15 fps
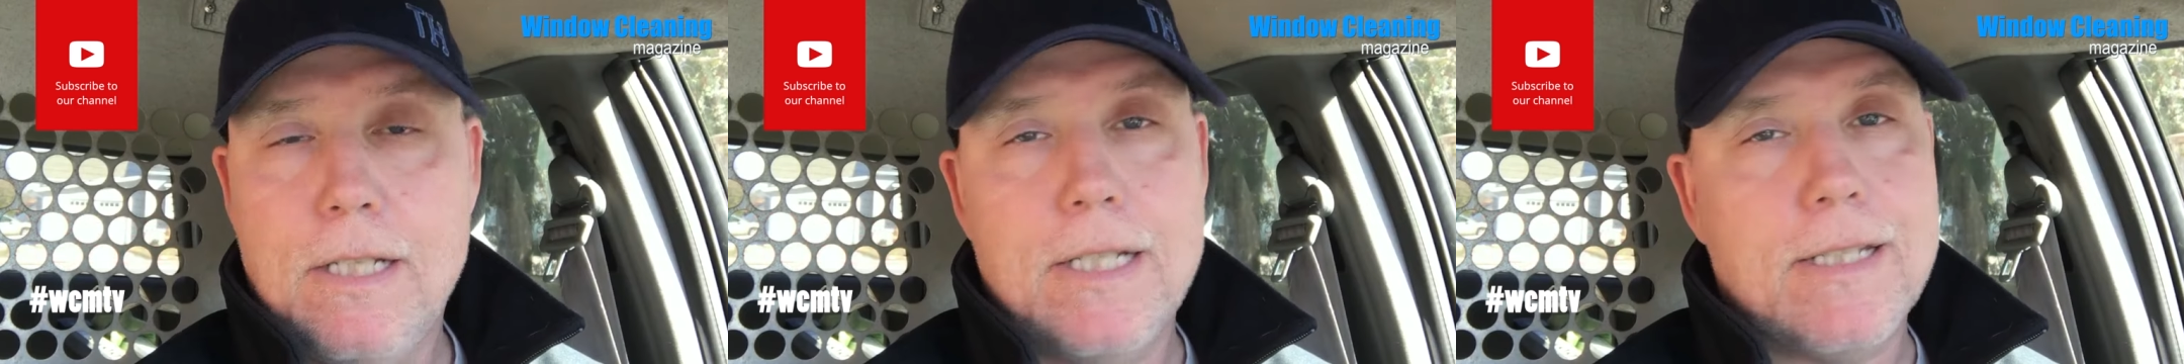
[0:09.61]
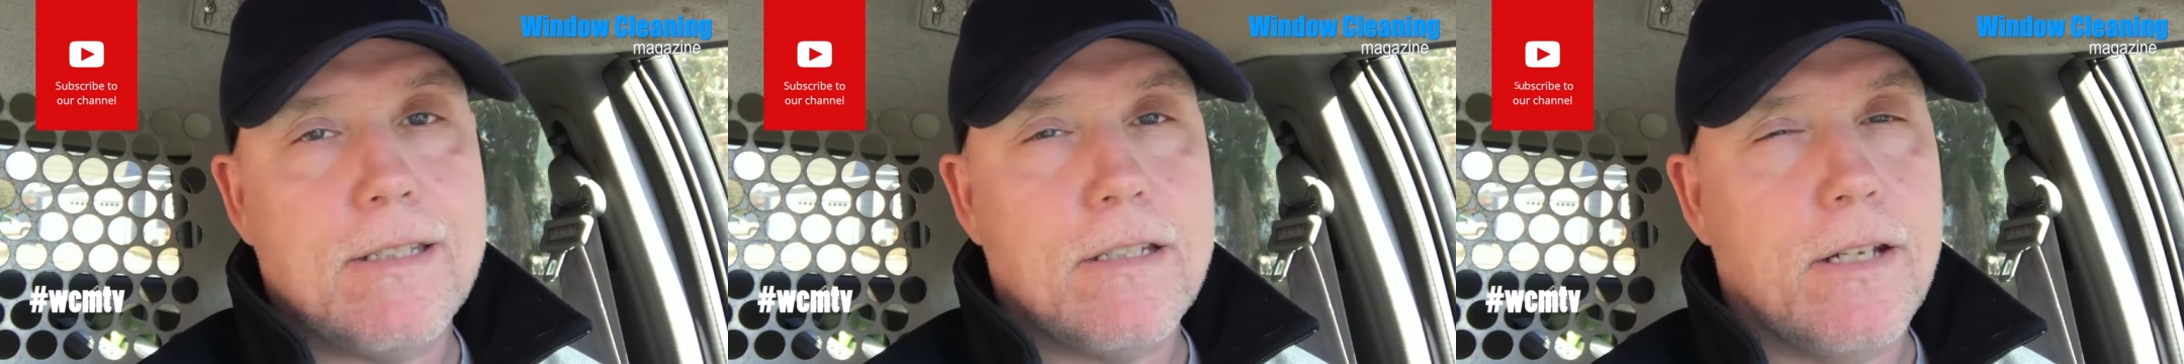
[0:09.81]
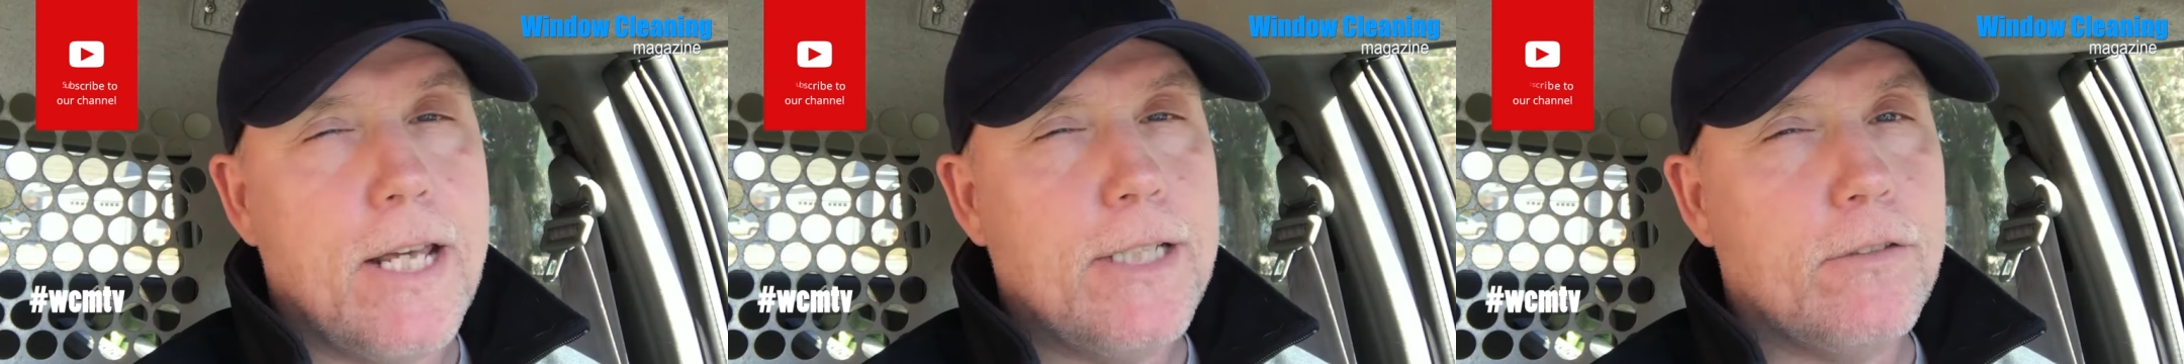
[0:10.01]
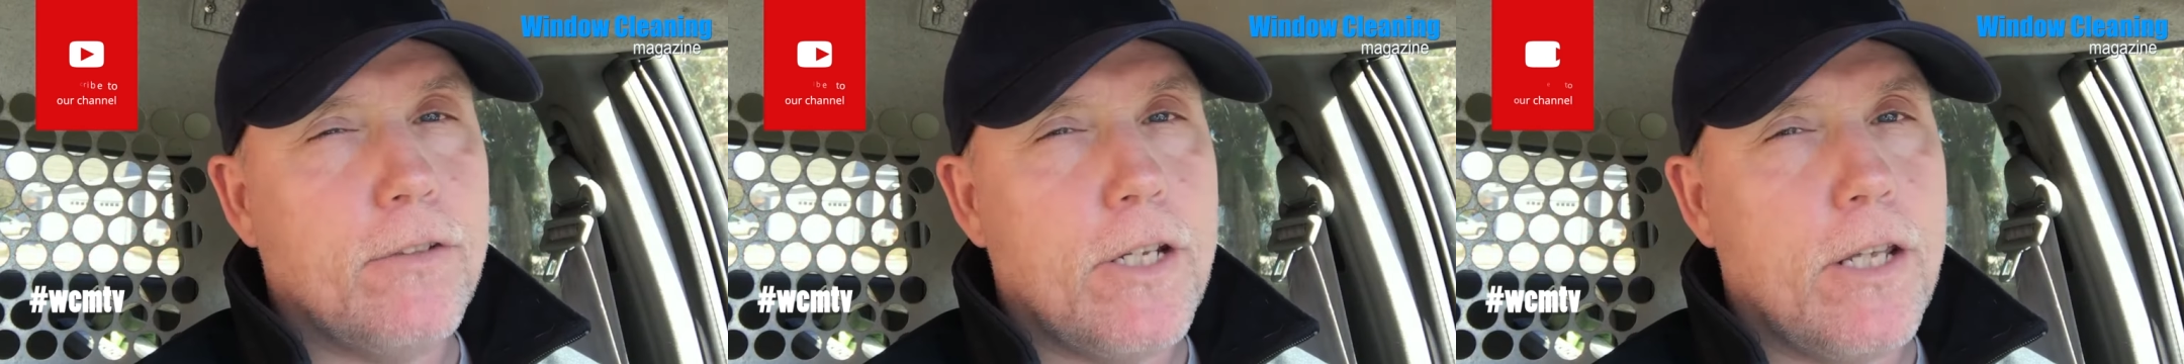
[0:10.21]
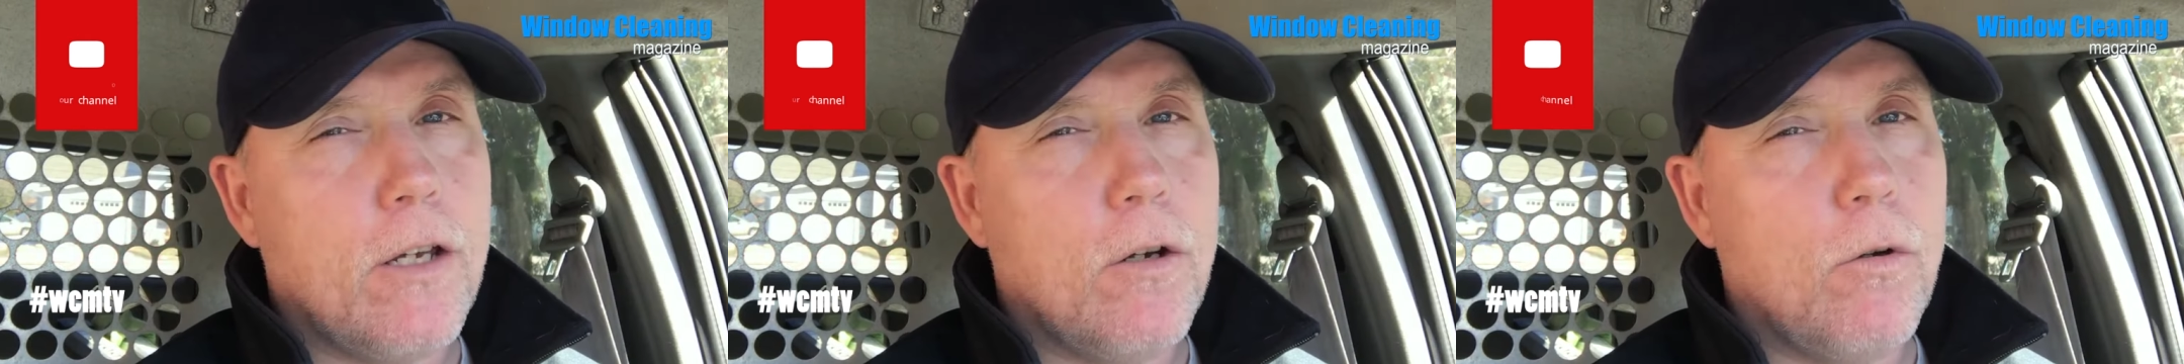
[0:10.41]
In today's
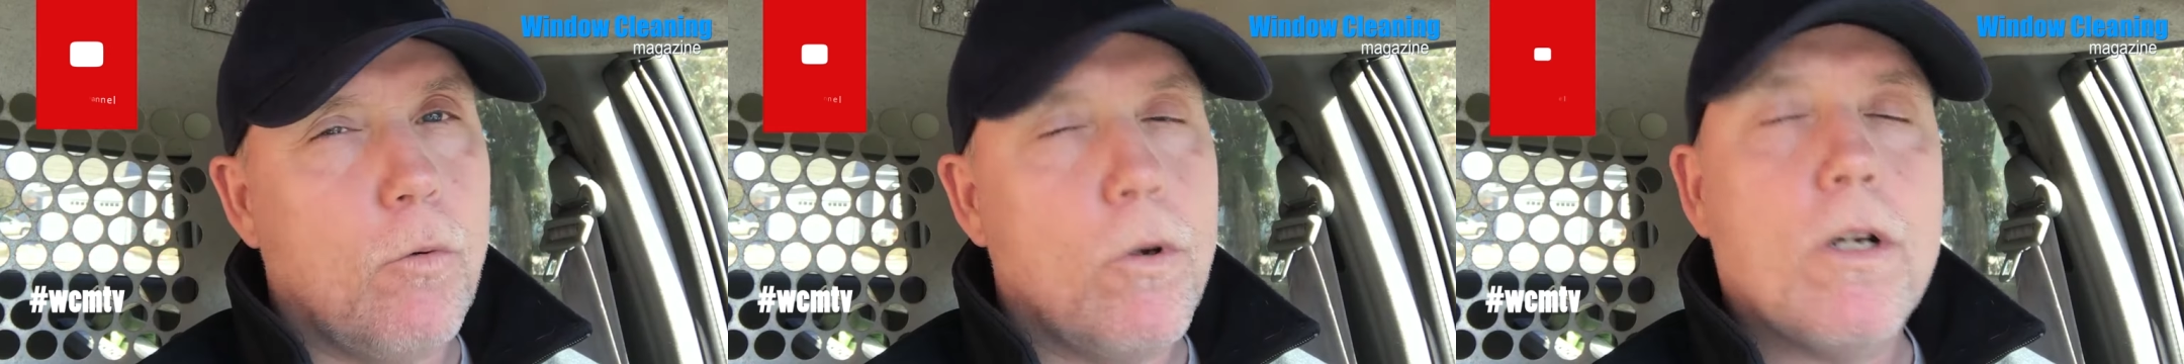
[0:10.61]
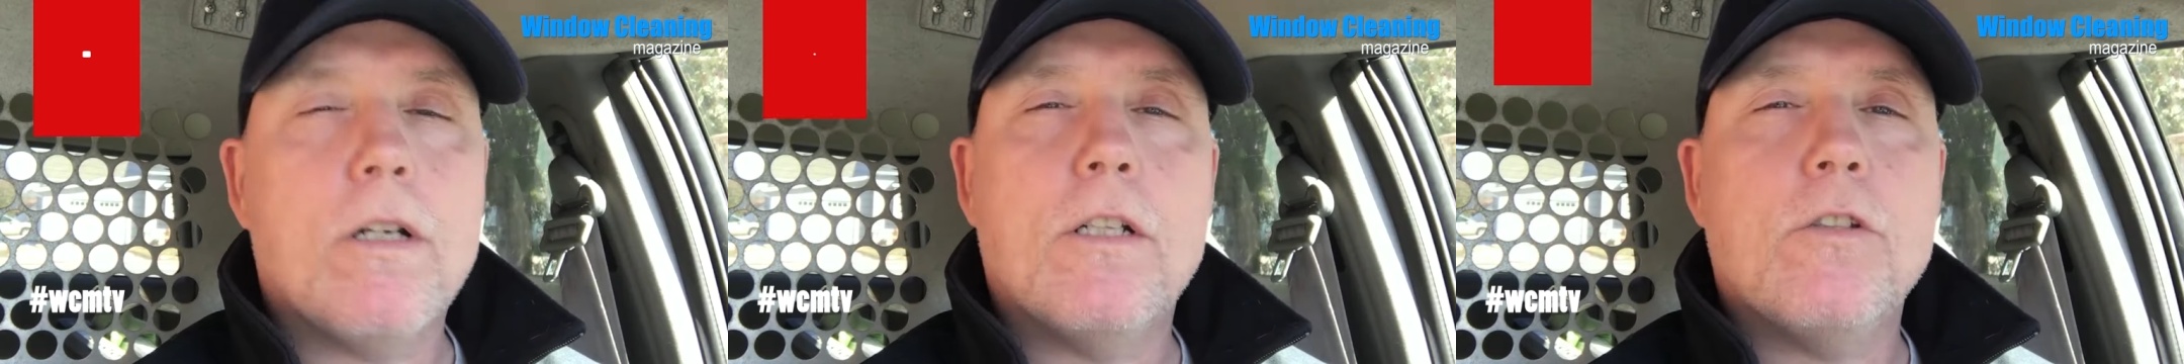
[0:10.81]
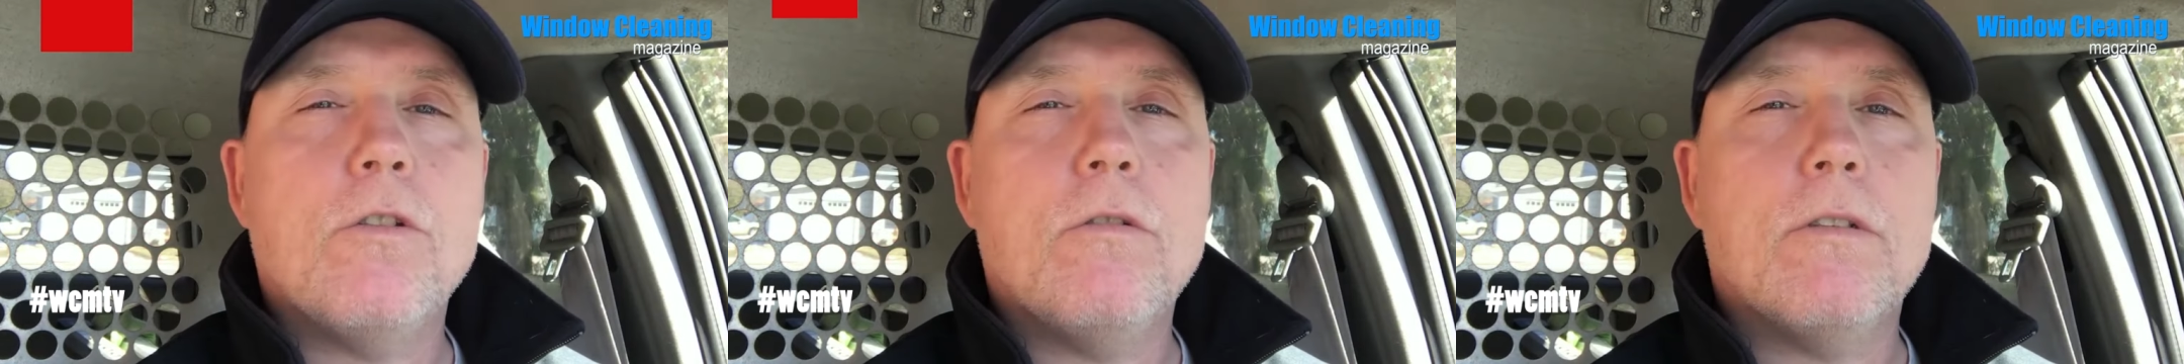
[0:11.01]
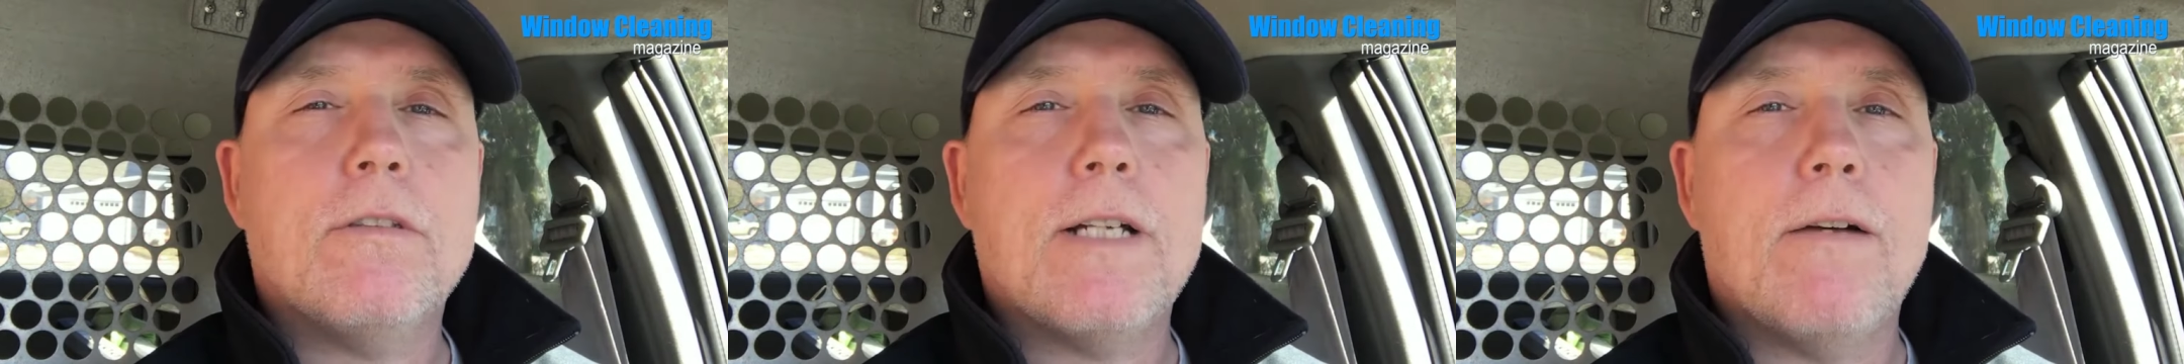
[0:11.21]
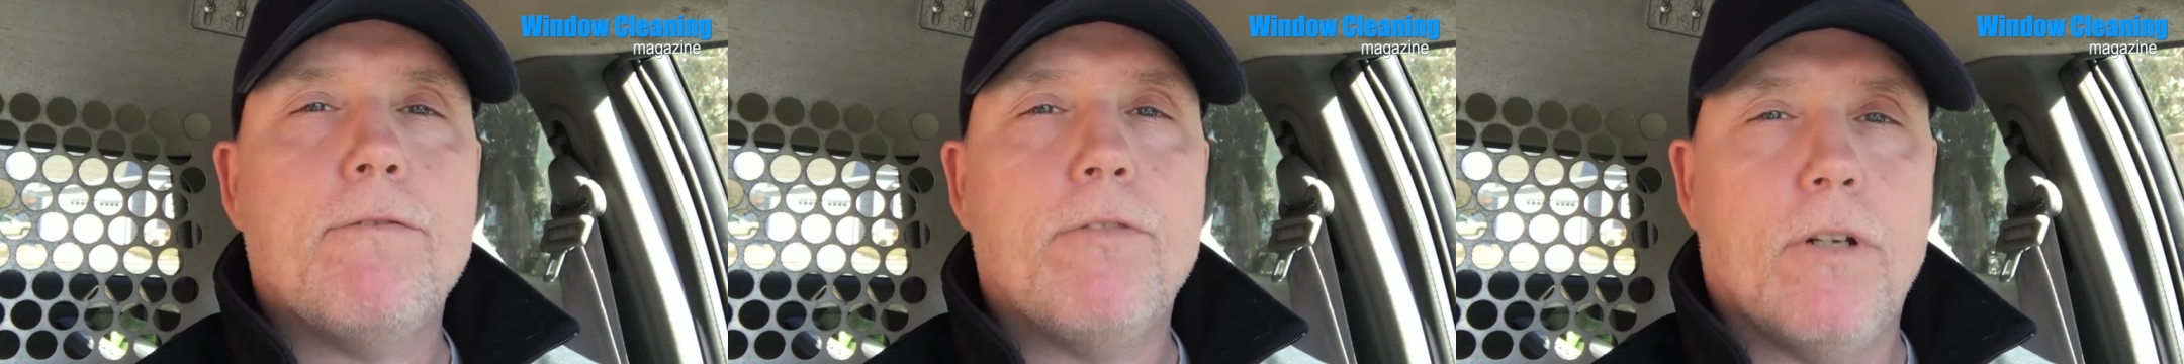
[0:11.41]
video, we're going to do a
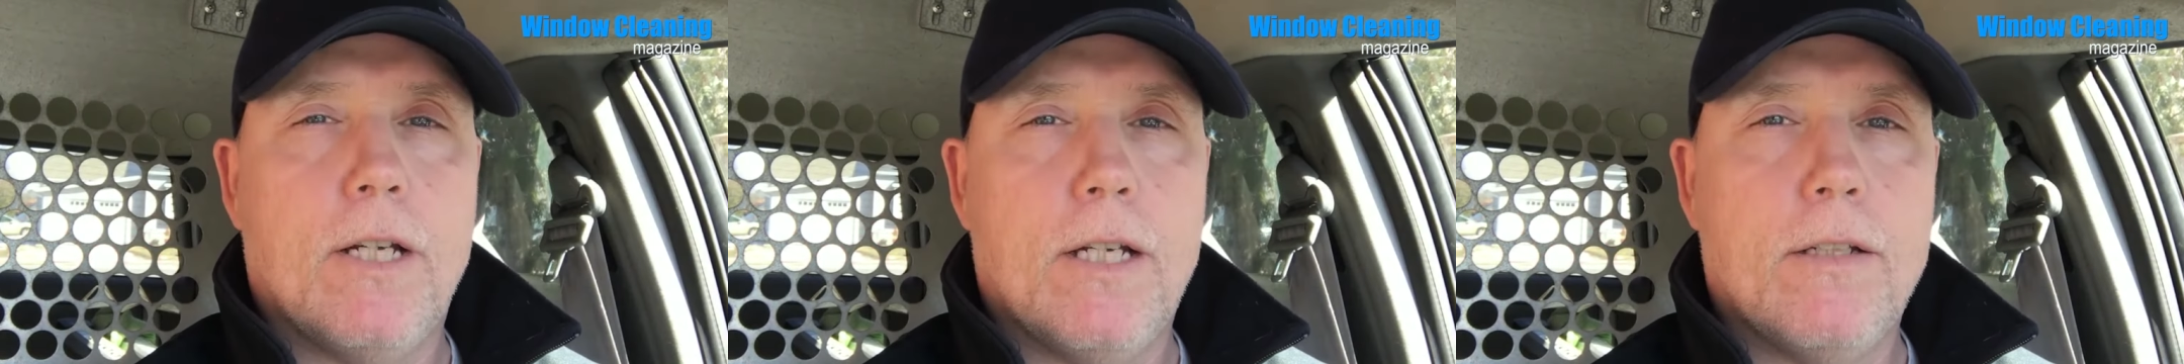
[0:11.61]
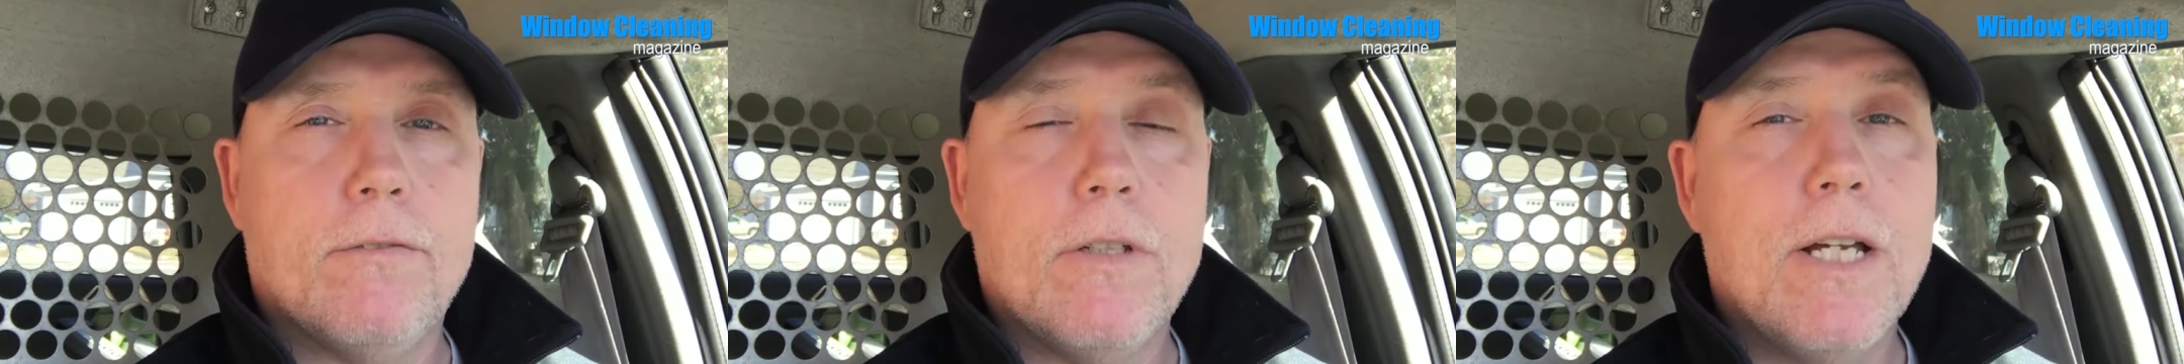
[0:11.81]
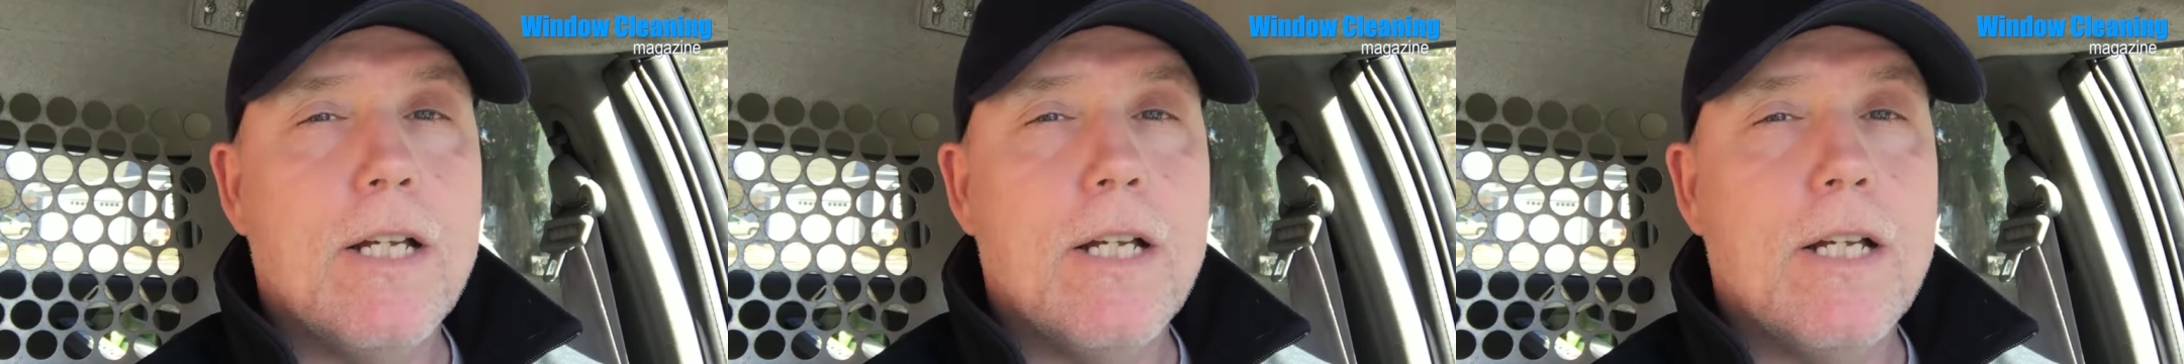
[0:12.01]
top 5.